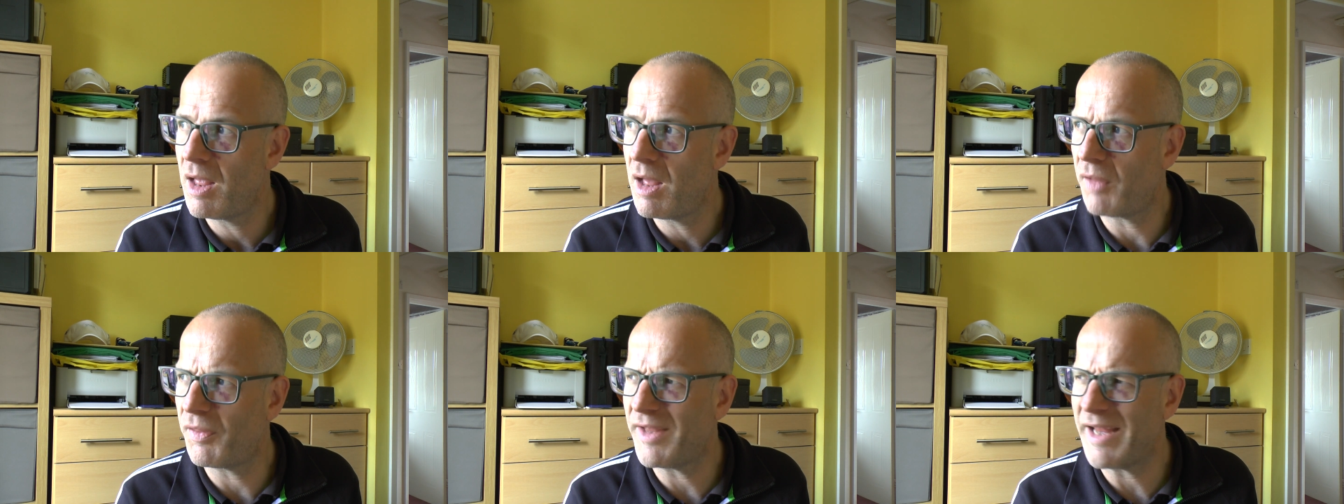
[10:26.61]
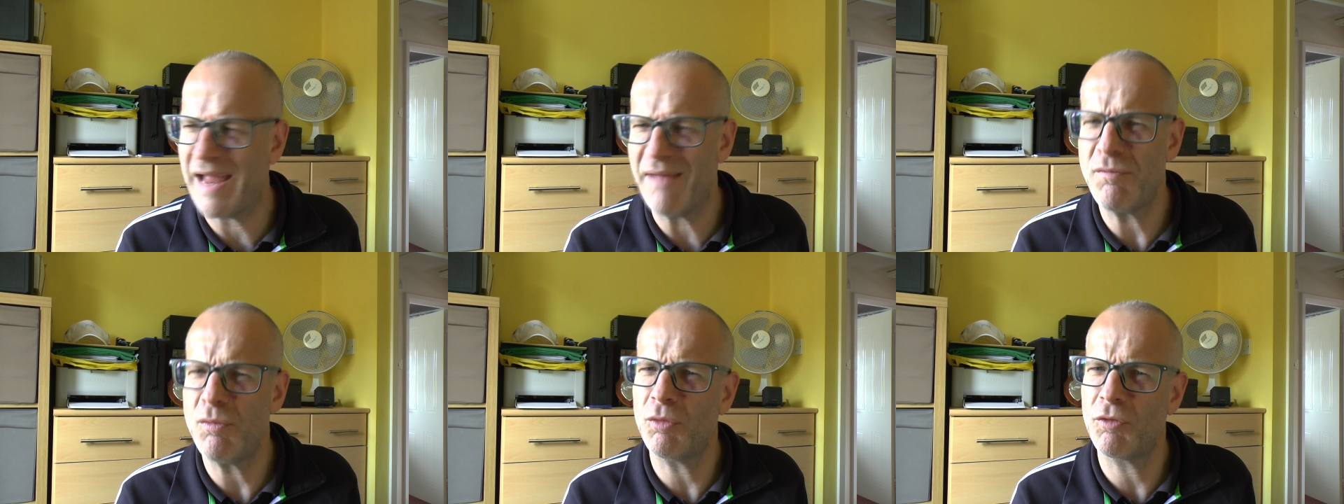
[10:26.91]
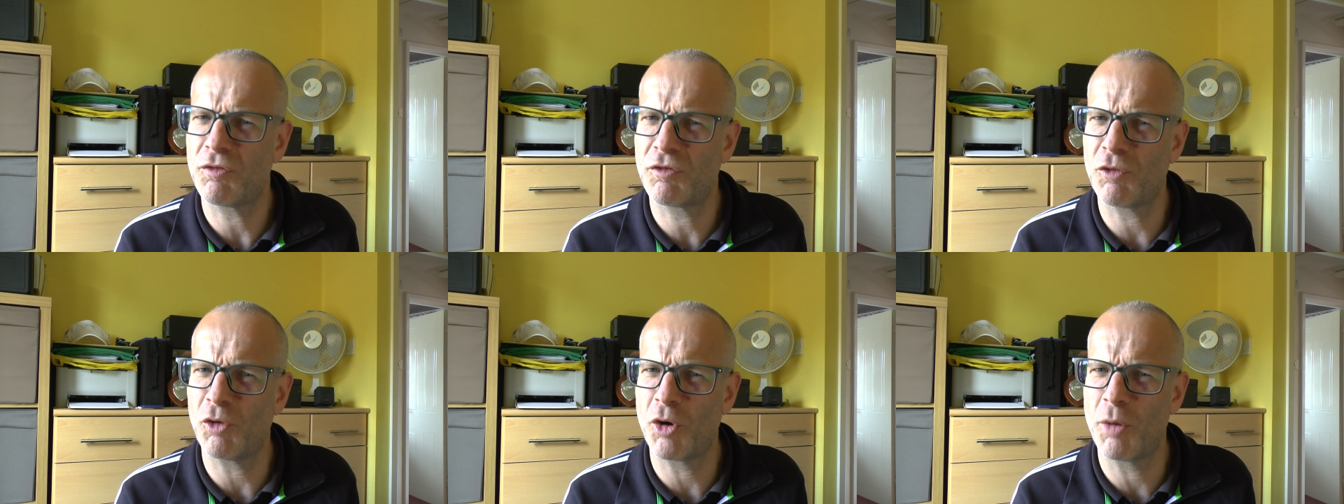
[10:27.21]
I think
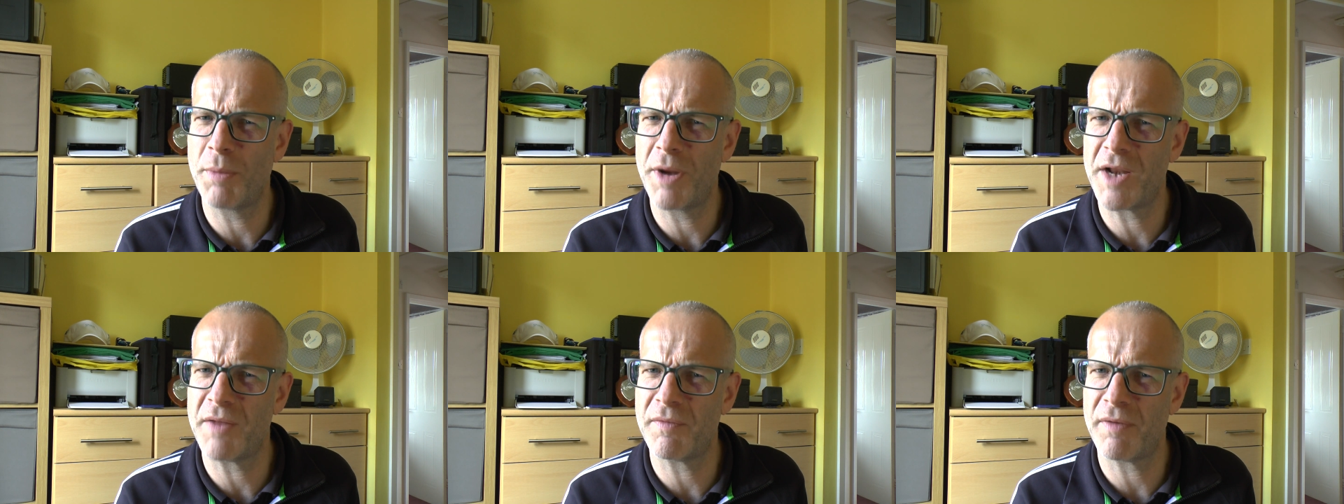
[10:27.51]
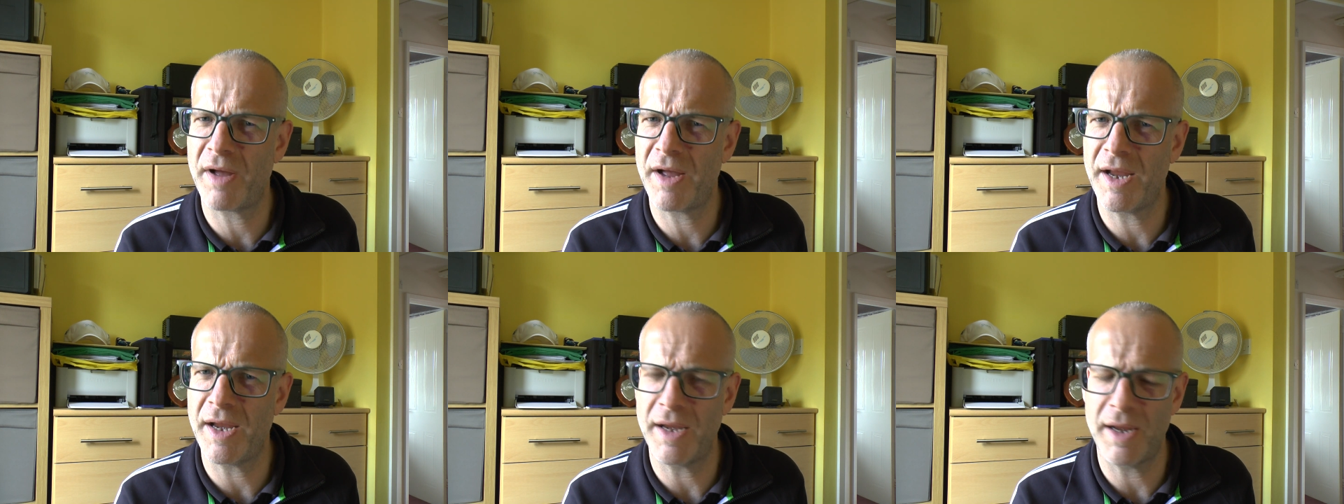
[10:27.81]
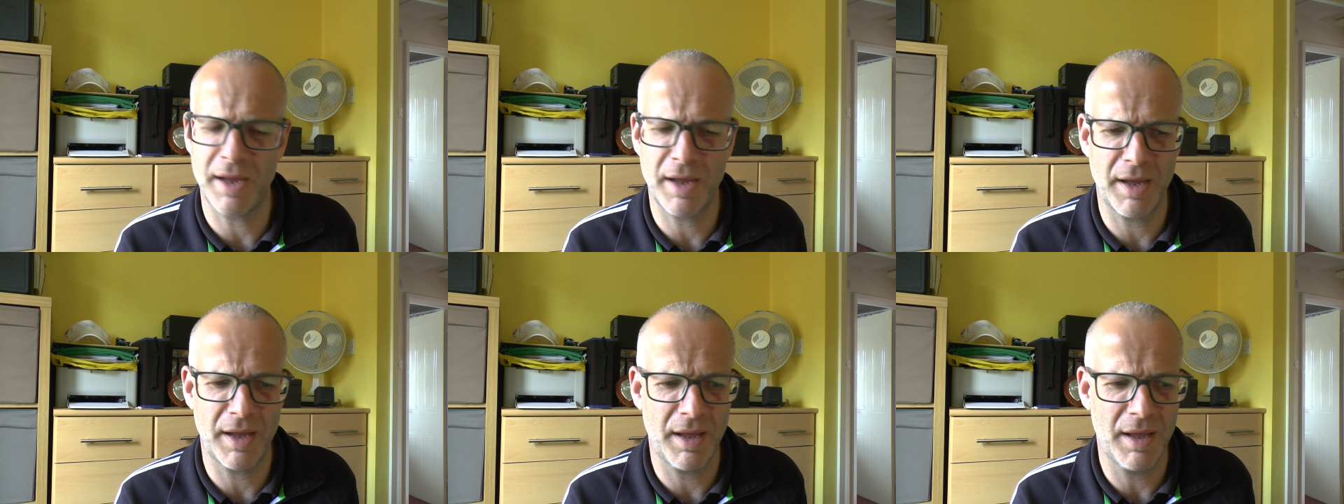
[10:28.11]
everyone's took a bit of
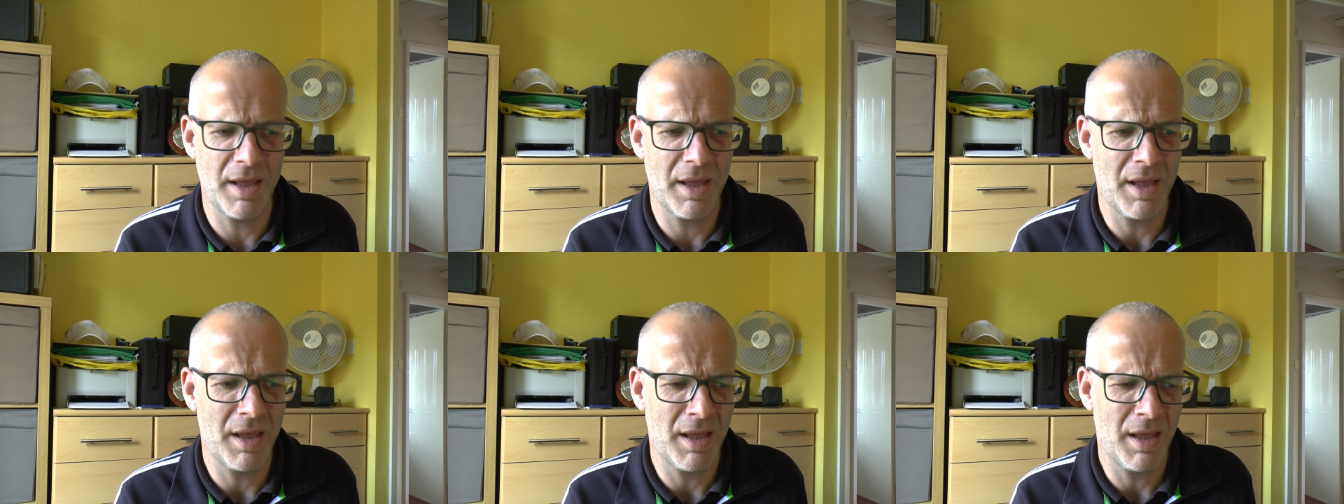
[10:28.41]
a